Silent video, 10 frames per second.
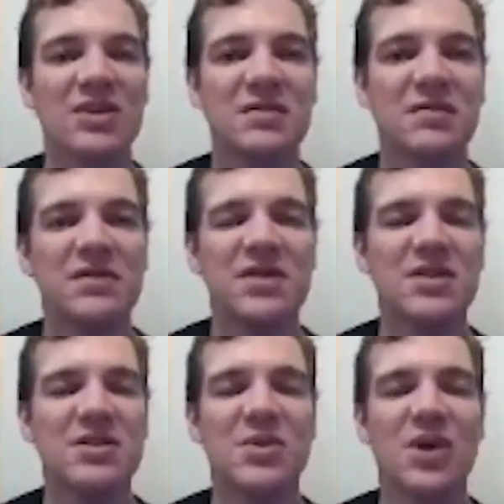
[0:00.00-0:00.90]
to
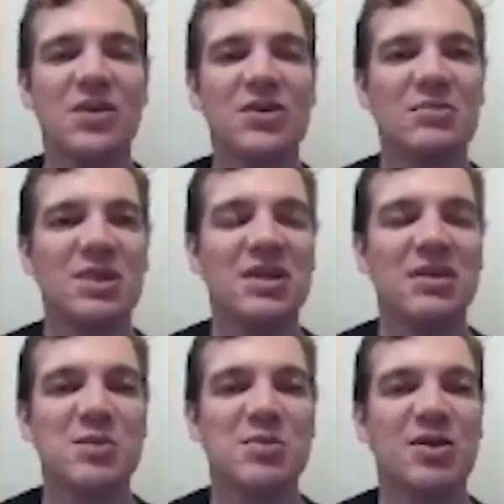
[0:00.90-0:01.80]
50 to 100
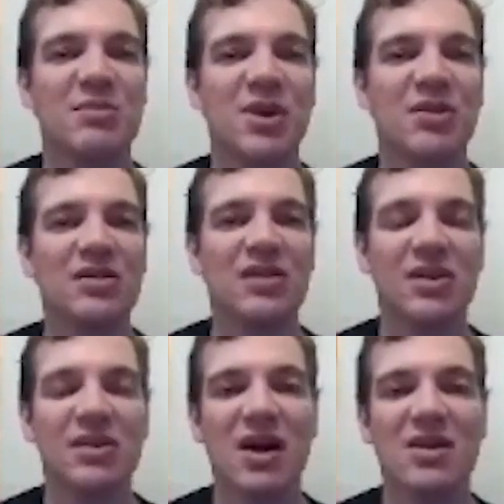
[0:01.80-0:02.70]
meetups per month
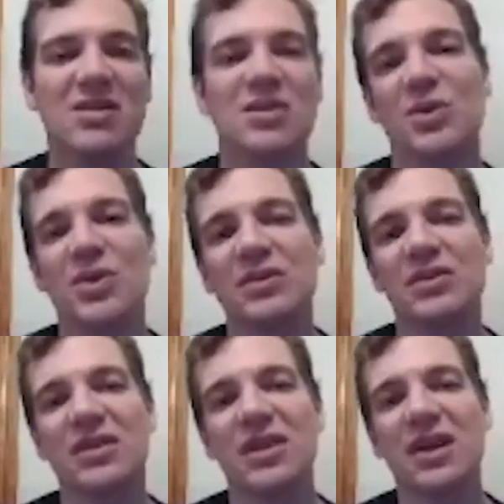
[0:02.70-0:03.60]
across the world.